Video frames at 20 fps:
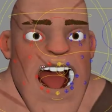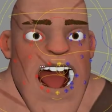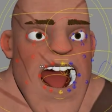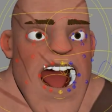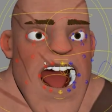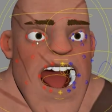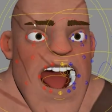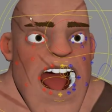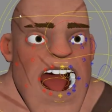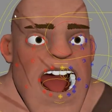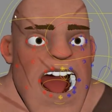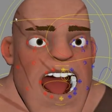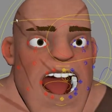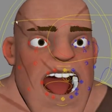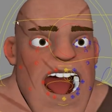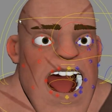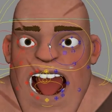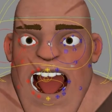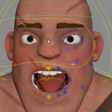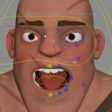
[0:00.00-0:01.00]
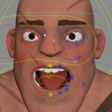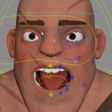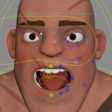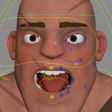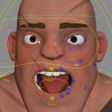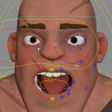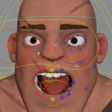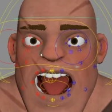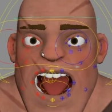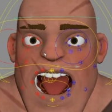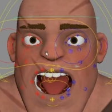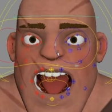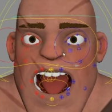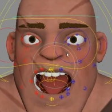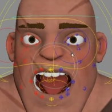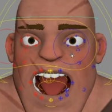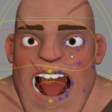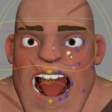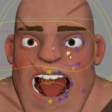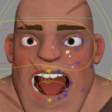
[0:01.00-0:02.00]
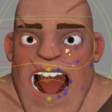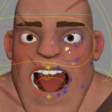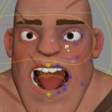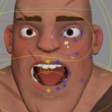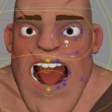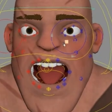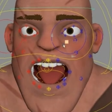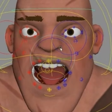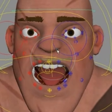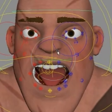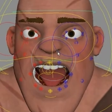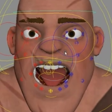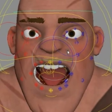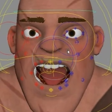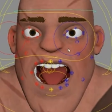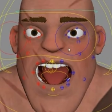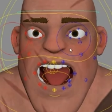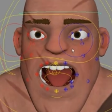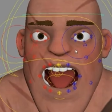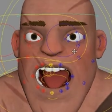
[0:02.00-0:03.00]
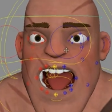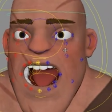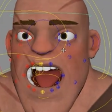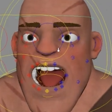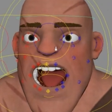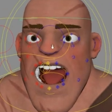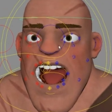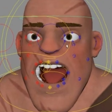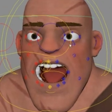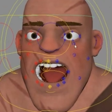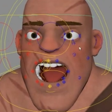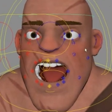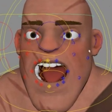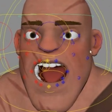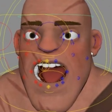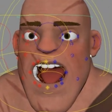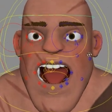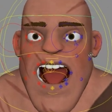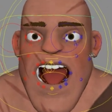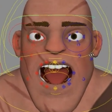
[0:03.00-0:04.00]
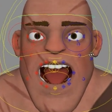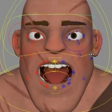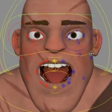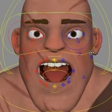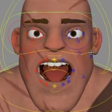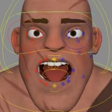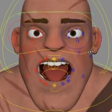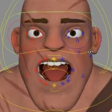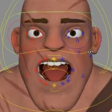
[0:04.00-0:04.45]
It's kind of cool. Can you scale? No. No, this is just purely rotation.